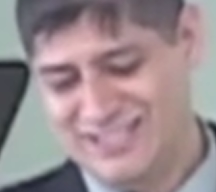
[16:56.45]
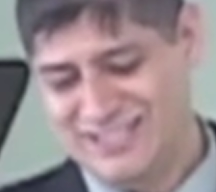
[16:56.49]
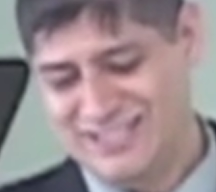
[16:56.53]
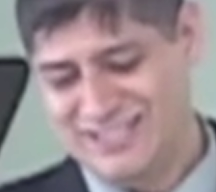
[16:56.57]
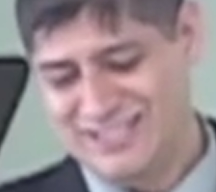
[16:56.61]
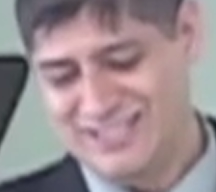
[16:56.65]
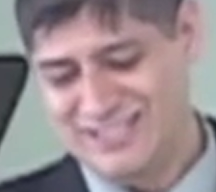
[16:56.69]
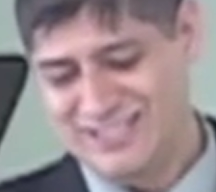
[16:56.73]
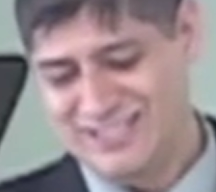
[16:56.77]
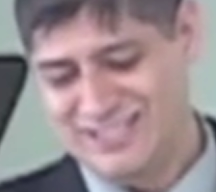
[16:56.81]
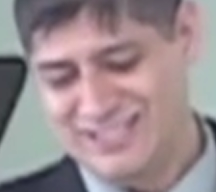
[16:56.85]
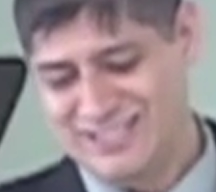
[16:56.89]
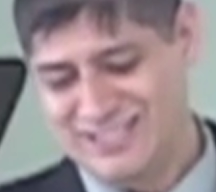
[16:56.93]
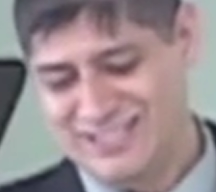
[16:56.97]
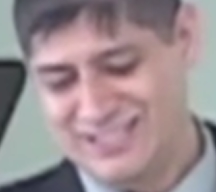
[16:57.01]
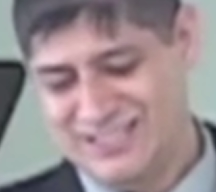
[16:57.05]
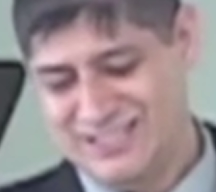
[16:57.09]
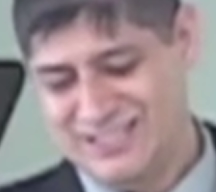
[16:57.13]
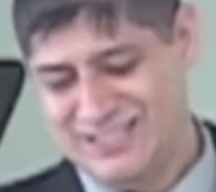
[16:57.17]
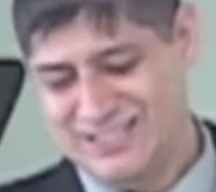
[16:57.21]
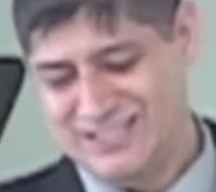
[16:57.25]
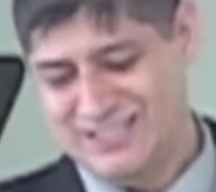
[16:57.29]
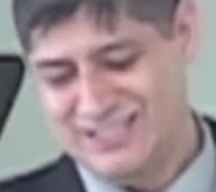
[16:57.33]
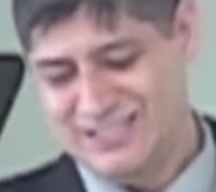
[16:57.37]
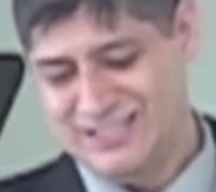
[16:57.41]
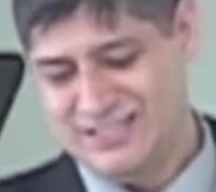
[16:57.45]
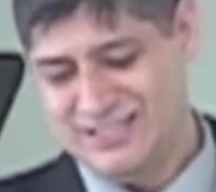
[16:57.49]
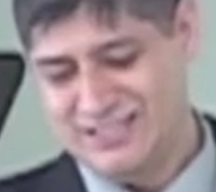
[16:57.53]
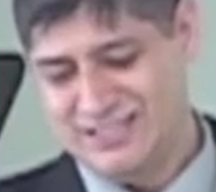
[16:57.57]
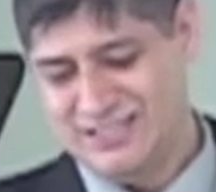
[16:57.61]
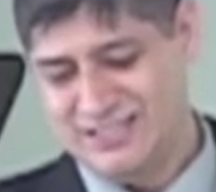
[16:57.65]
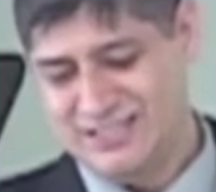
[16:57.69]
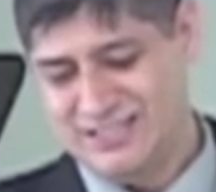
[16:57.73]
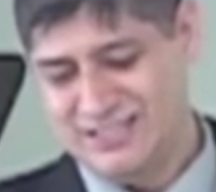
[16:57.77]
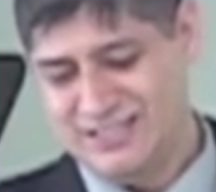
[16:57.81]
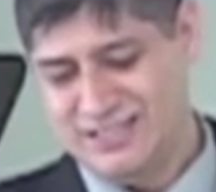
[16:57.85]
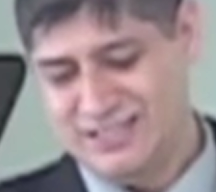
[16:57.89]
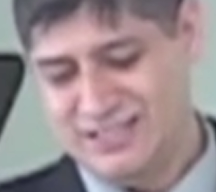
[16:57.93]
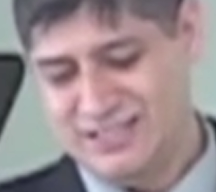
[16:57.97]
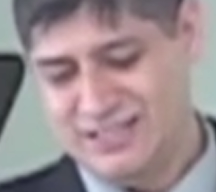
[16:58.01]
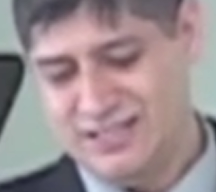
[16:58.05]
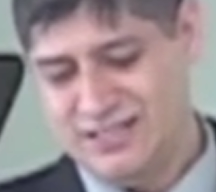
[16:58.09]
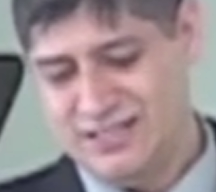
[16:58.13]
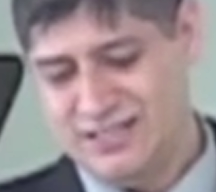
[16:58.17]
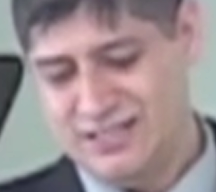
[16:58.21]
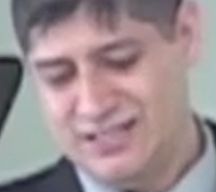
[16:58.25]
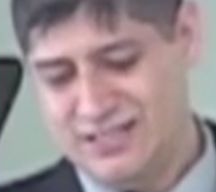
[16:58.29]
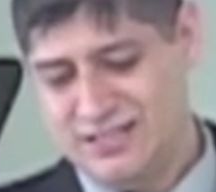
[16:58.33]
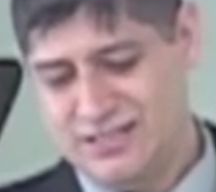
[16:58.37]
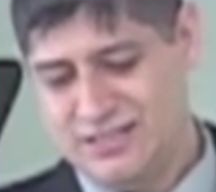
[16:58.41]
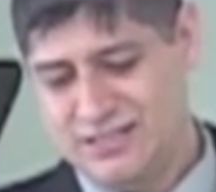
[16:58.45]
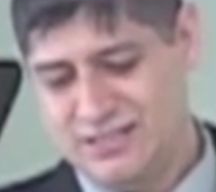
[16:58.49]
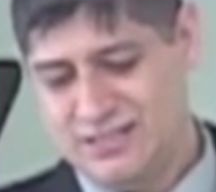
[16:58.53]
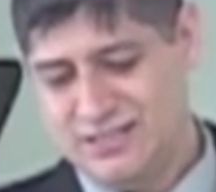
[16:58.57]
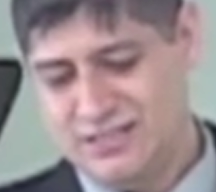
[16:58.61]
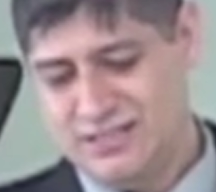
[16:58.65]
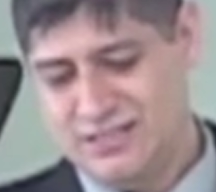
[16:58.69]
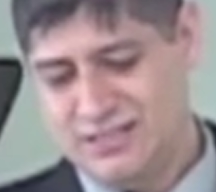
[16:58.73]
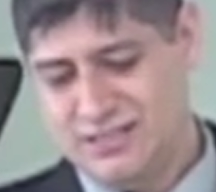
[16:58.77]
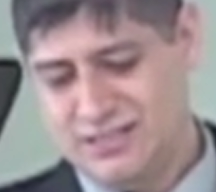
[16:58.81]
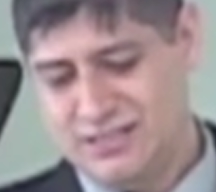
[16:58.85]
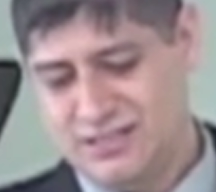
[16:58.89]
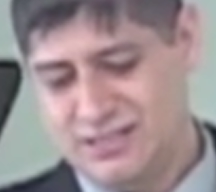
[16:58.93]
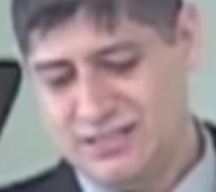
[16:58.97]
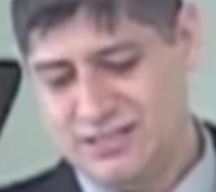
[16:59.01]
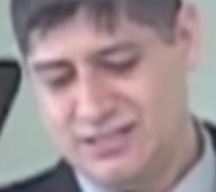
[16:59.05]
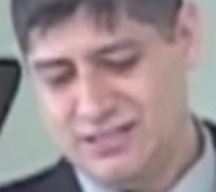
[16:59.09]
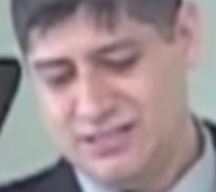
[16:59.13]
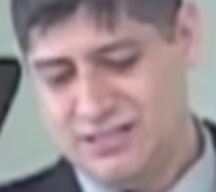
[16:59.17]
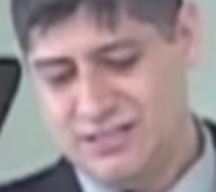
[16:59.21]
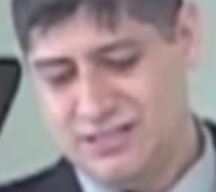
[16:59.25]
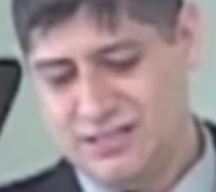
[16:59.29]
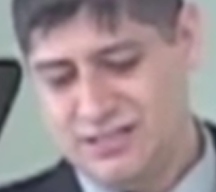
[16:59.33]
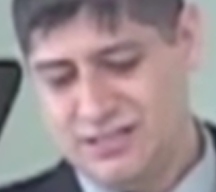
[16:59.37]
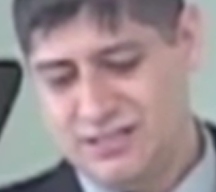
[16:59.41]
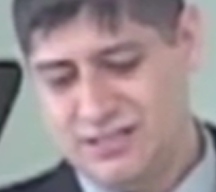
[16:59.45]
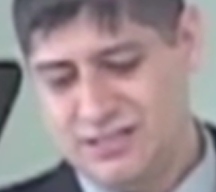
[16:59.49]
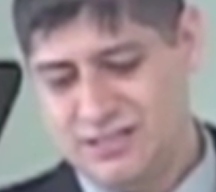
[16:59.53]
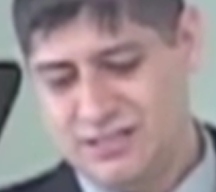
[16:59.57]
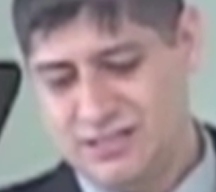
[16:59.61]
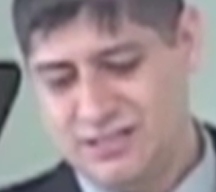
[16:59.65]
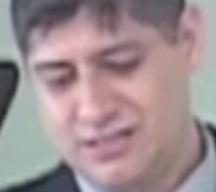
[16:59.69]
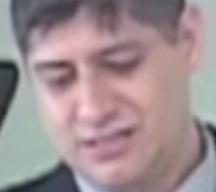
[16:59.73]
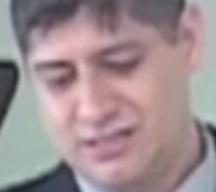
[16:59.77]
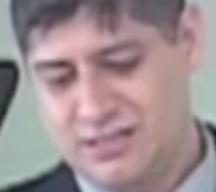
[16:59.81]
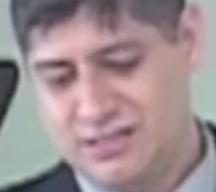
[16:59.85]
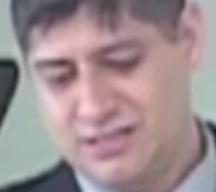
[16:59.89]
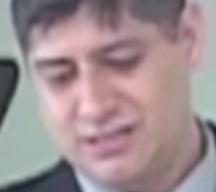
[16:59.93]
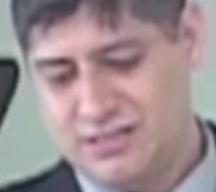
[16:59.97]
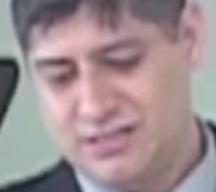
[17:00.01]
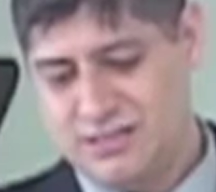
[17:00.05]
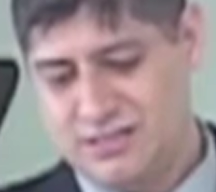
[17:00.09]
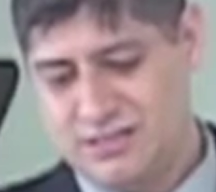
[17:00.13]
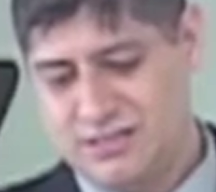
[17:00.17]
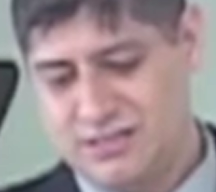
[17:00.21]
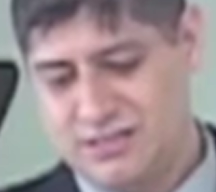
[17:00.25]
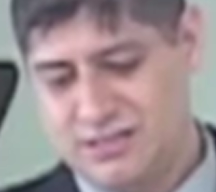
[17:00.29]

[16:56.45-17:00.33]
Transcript: (silence)